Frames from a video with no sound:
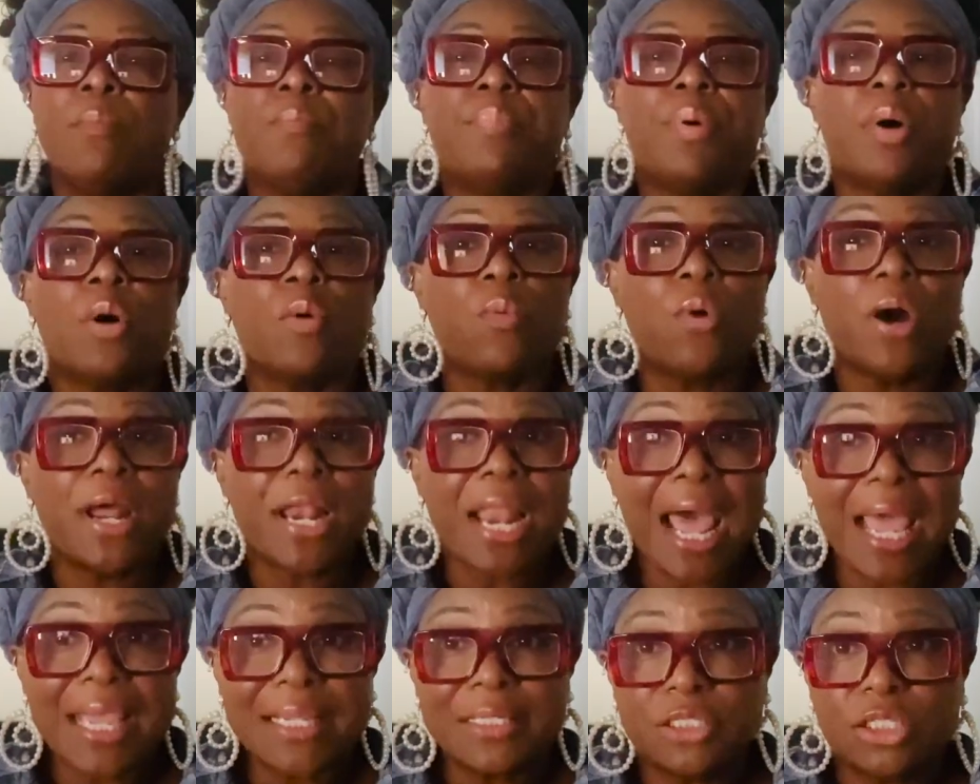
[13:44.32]
but what
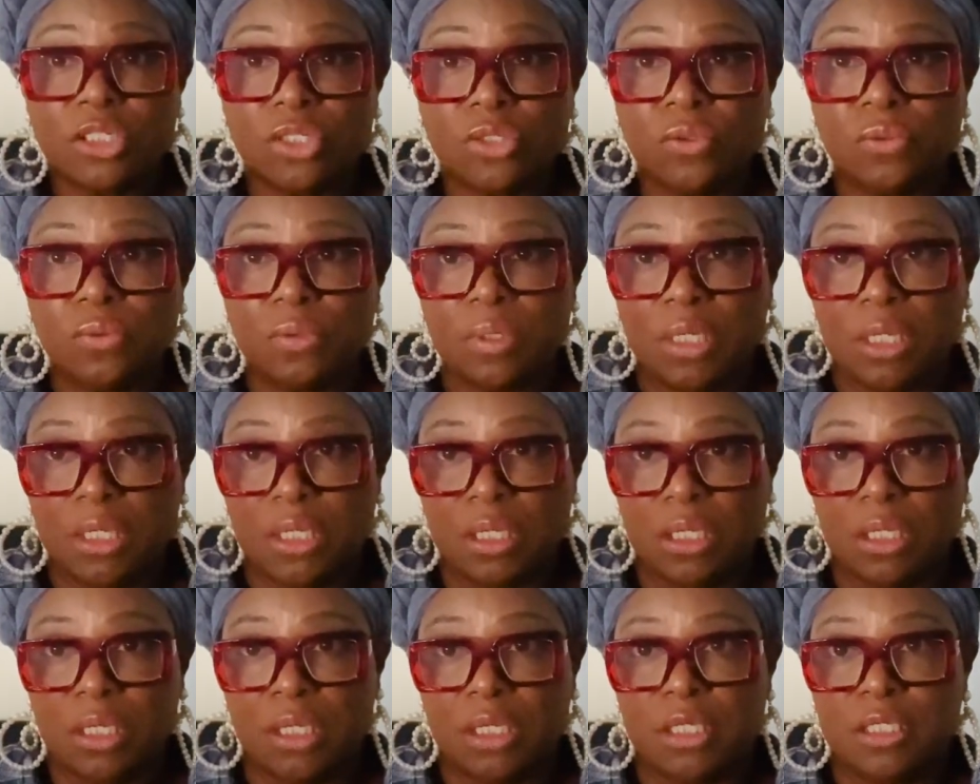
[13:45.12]
I do
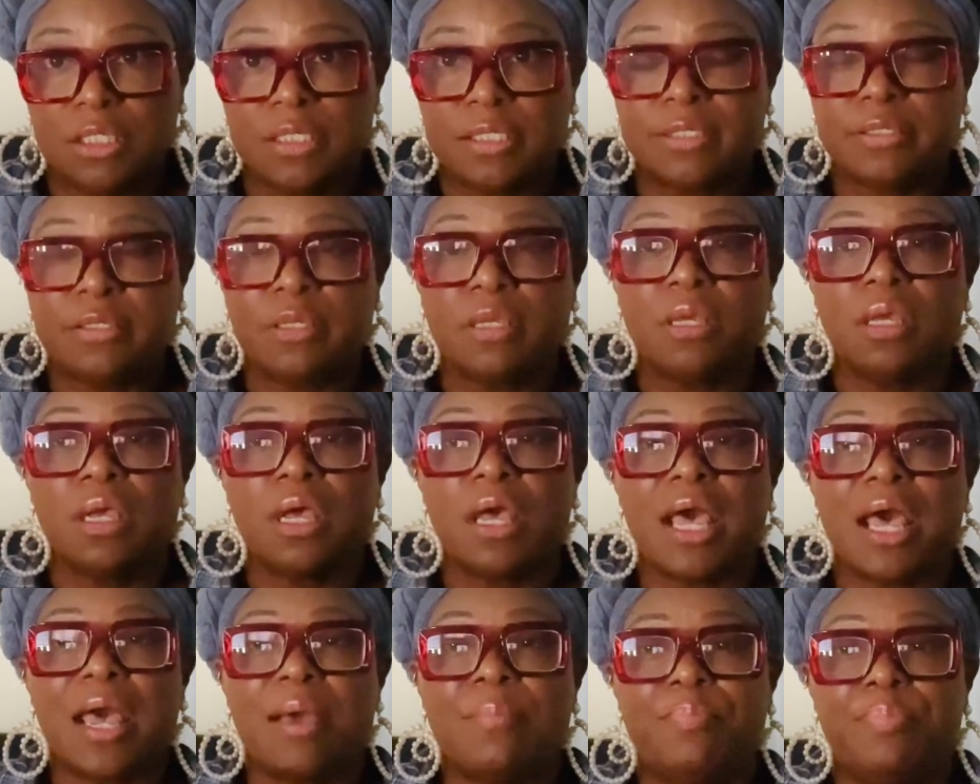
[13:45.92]
is
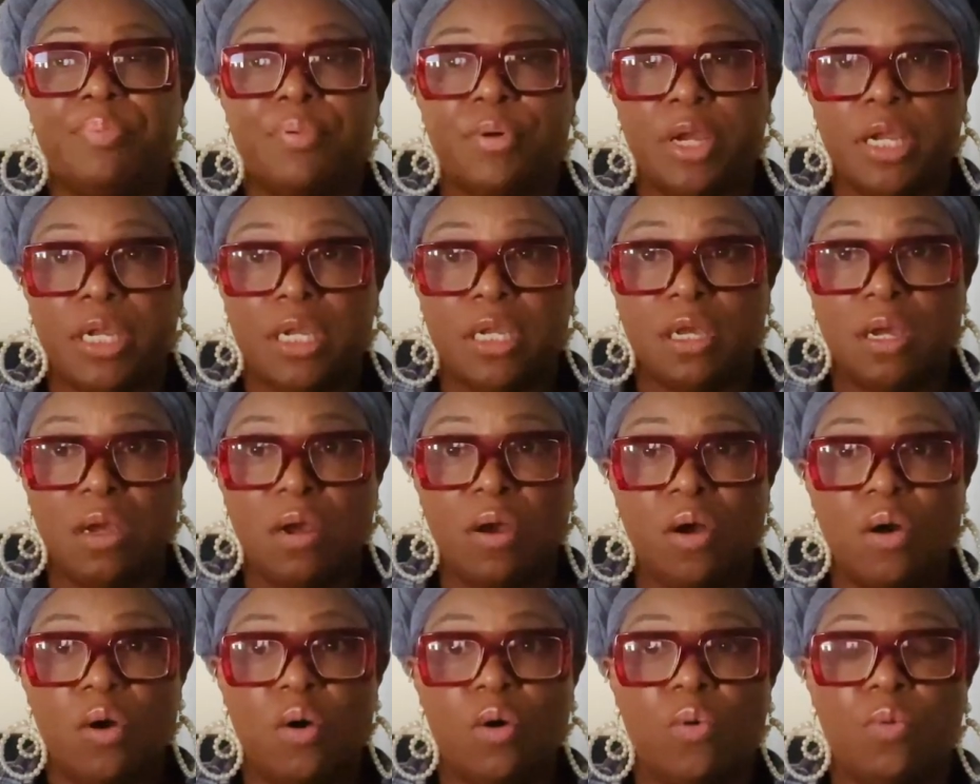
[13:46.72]
I bring it
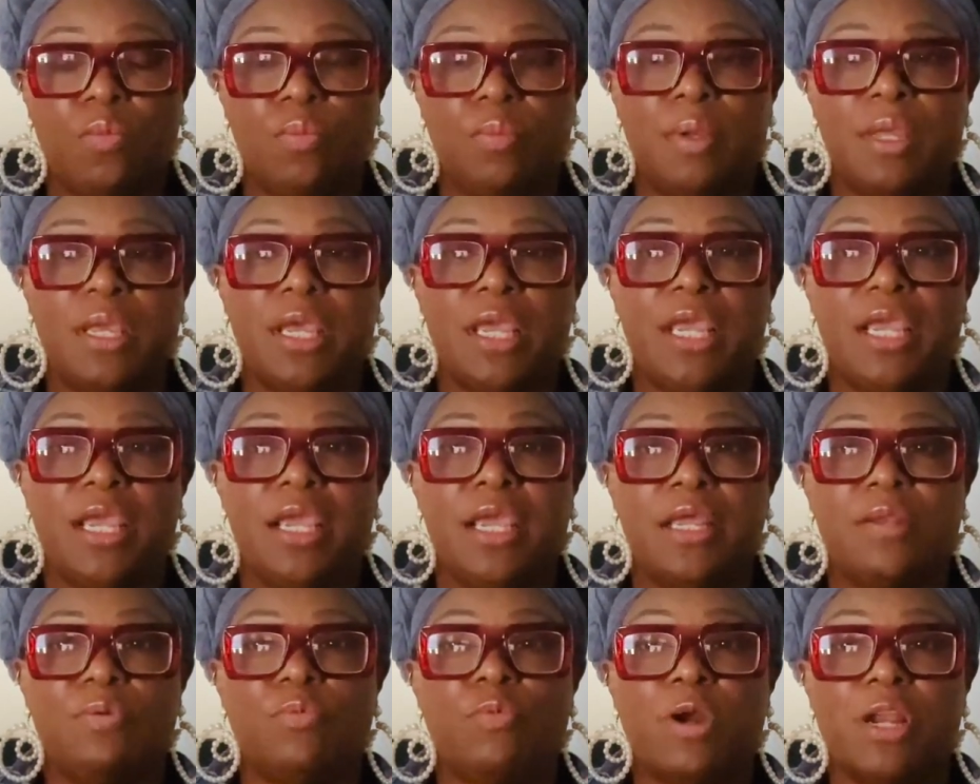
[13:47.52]
home
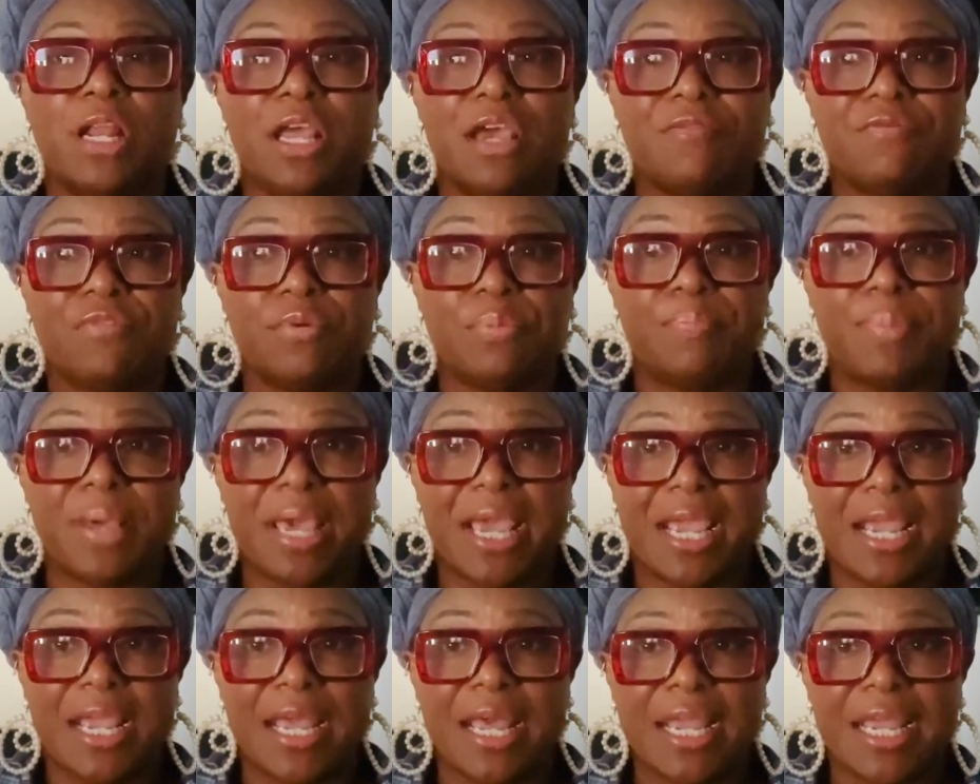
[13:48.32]
and whatever
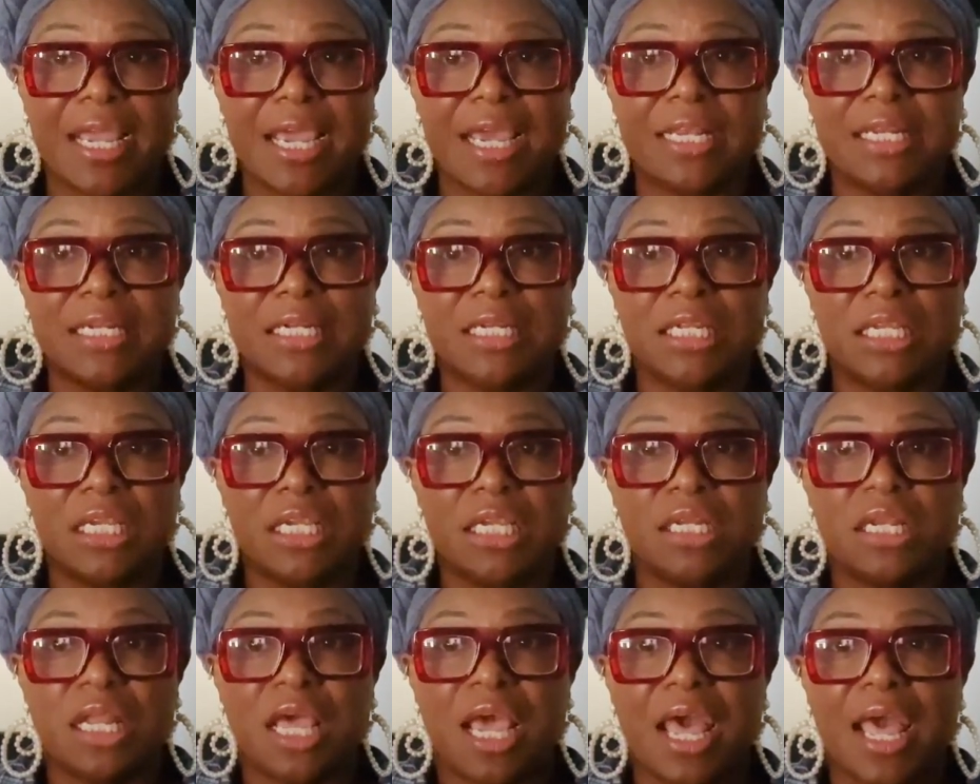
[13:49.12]
bag I got it
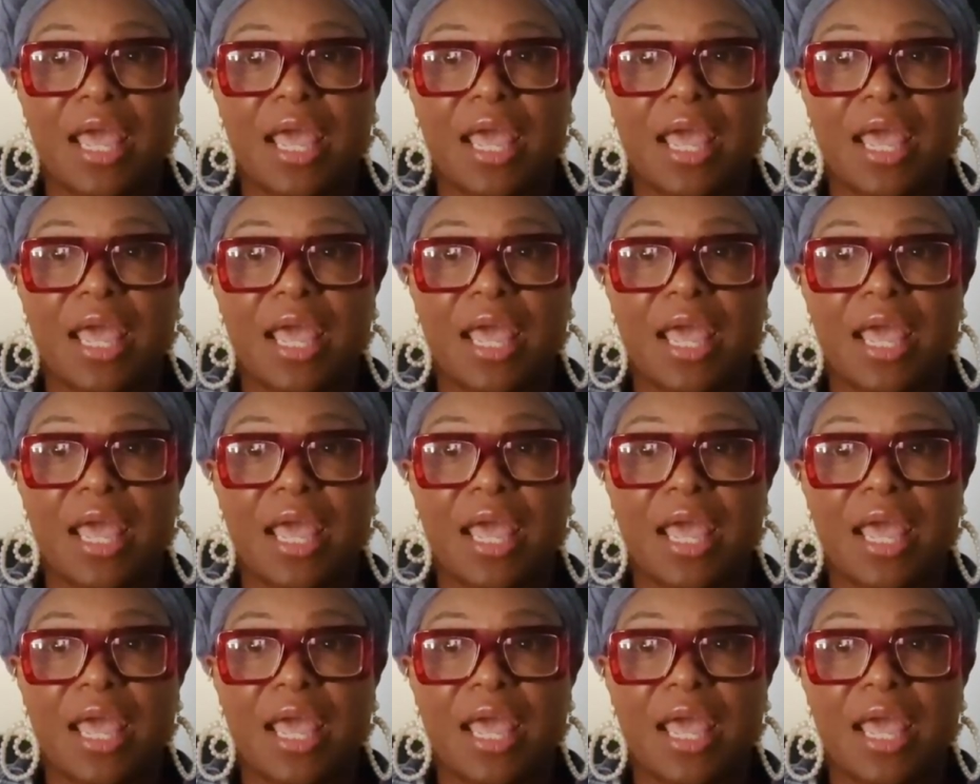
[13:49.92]
in,